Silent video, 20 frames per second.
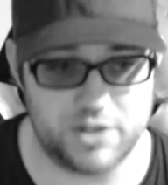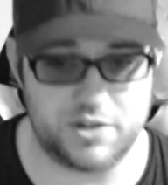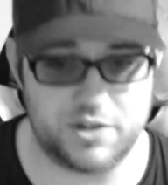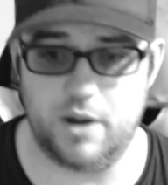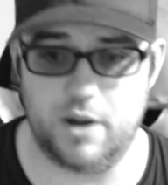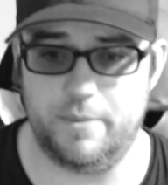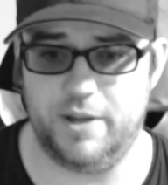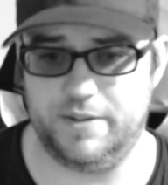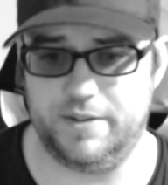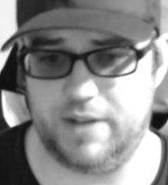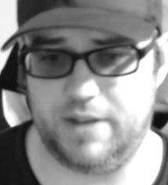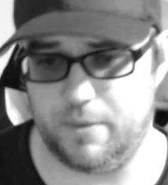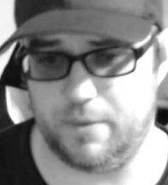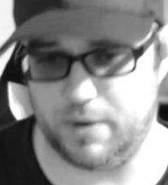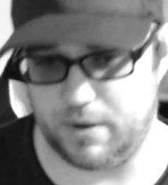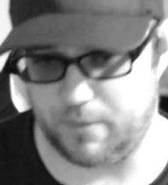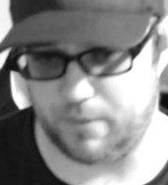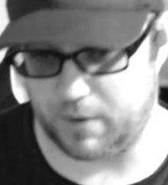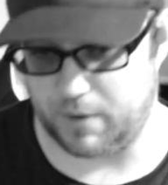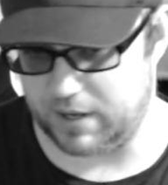sorry about that.
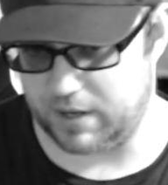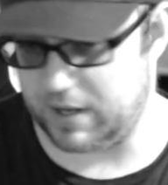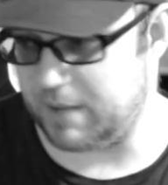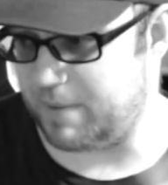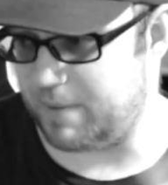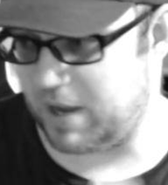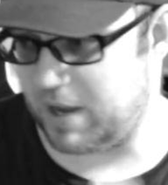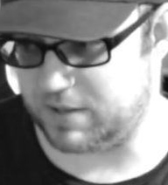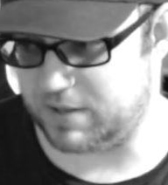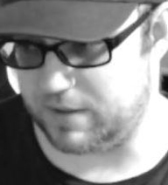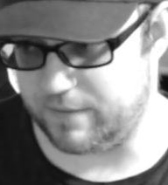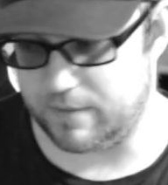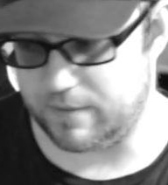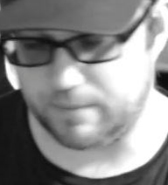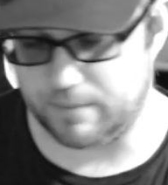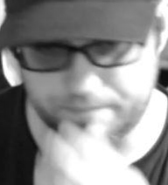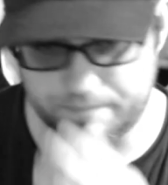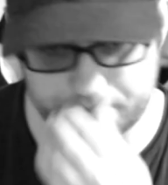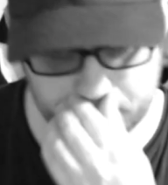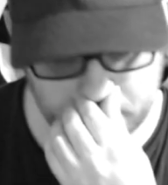We're, we're going to get back to the,
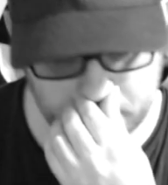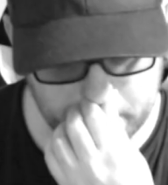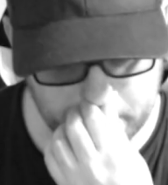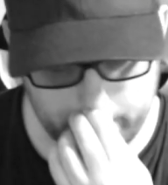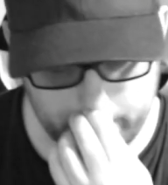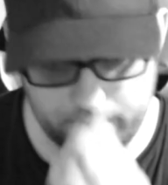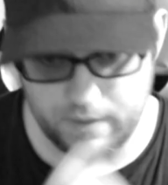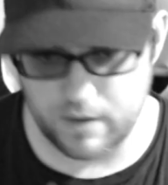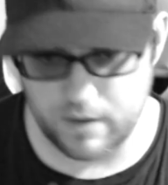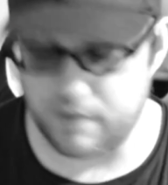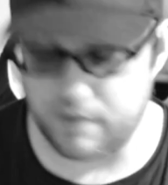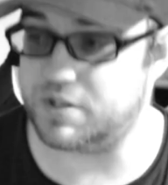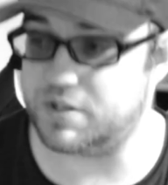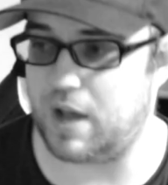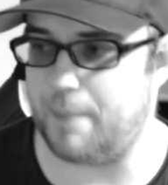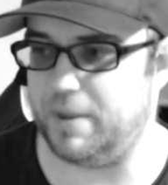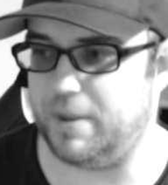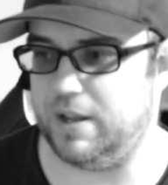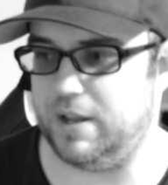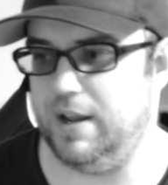the
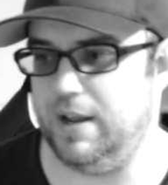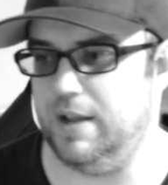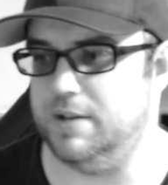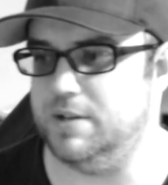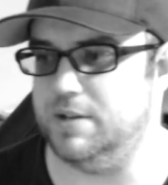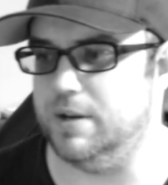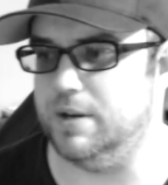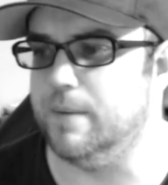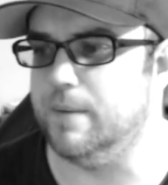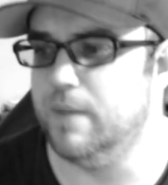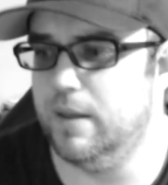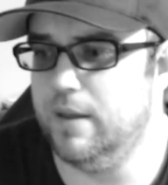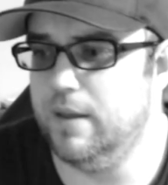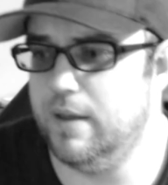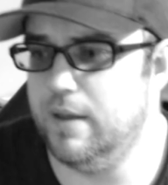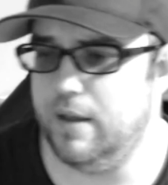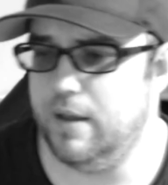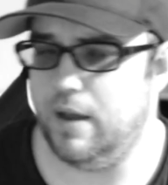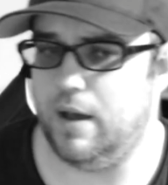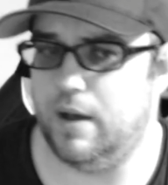topic at hand here.
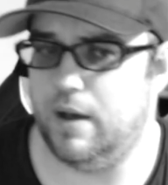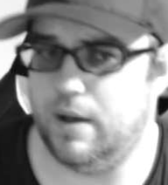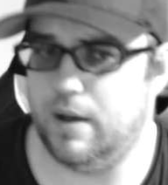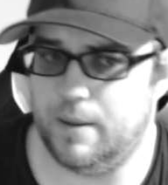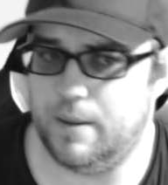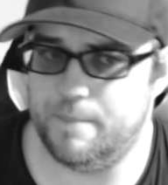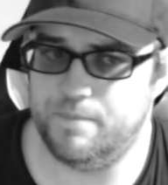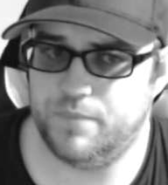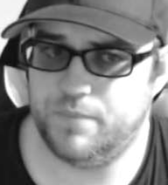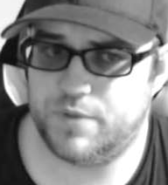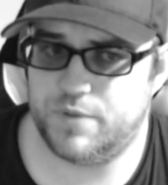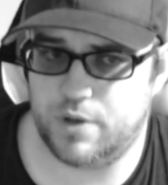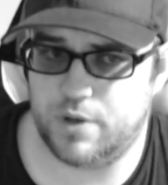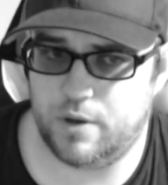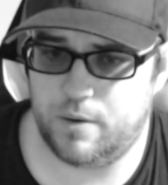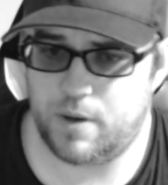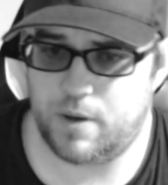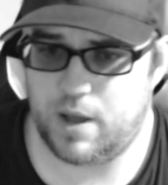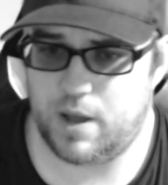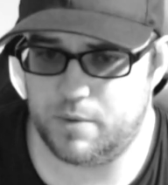Um,
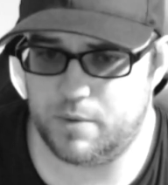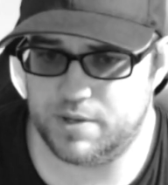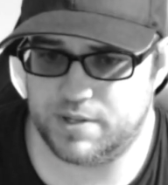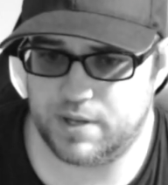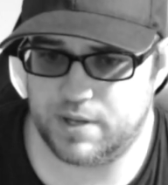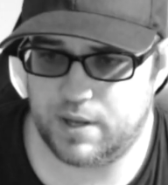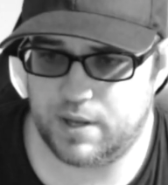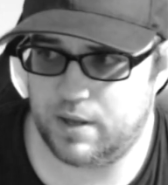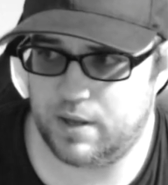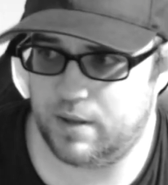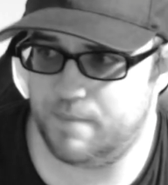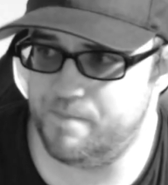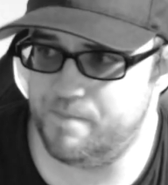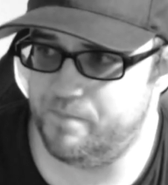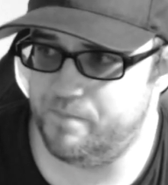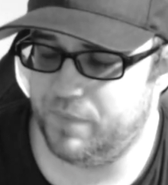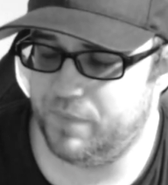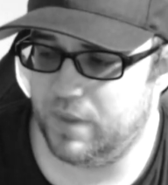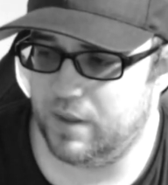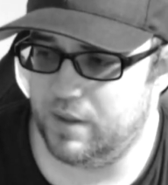so I was uh,
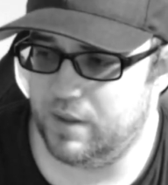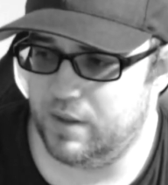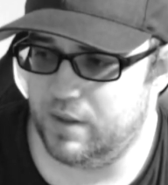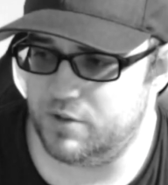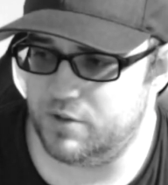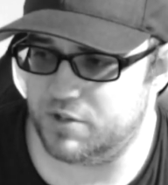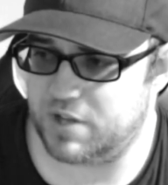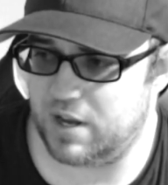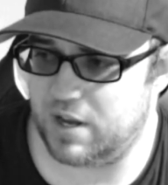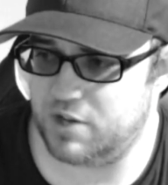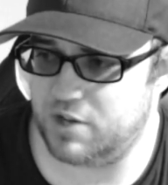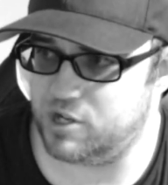just kind of